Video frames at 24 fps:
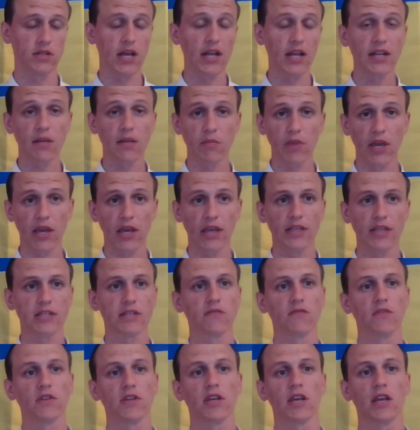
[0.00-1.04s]

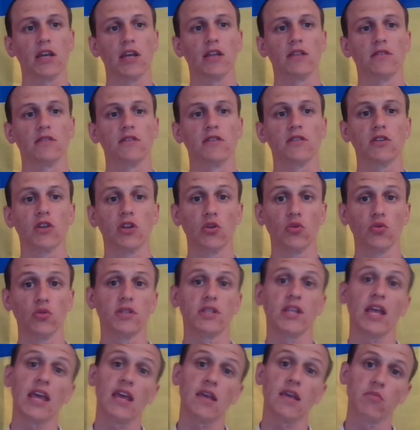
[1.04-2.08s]
database, we can
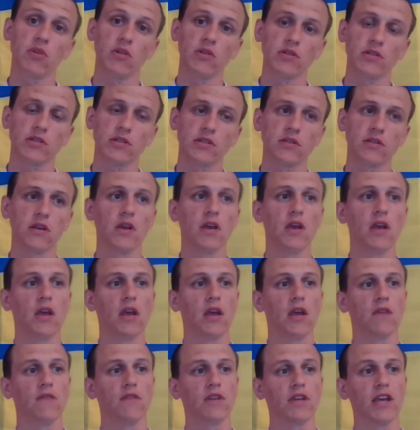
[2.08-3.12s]
include tables,
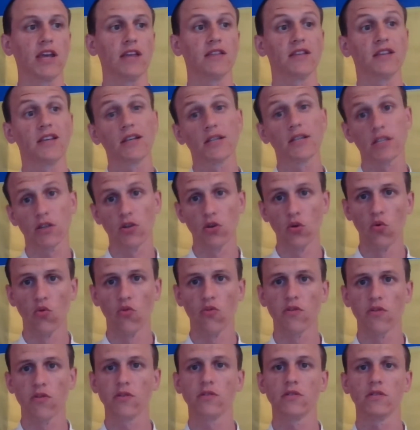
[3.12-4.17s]
we can
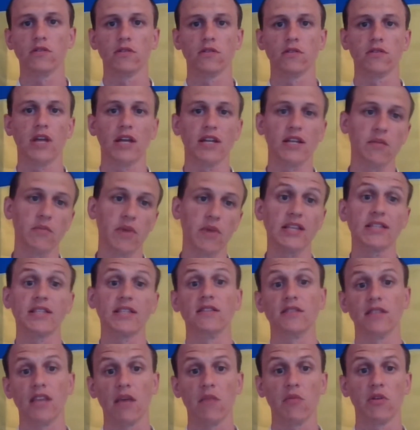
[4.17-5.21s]
exclude database
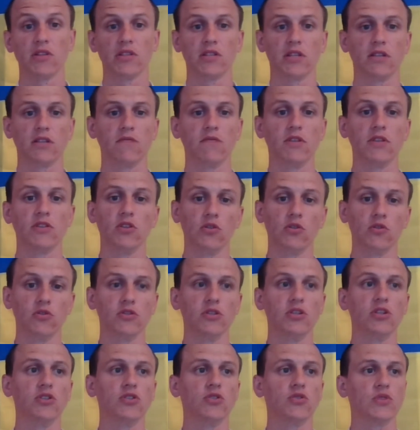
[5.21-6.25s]
and tables that we
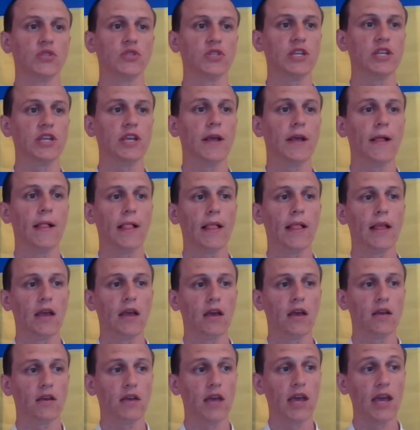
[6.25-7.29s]
don't need to see.
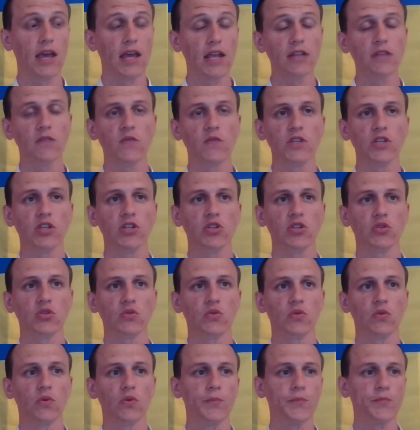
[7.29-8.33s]
And we need
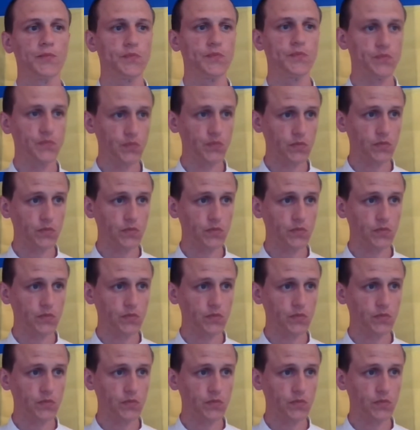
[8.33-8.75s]
to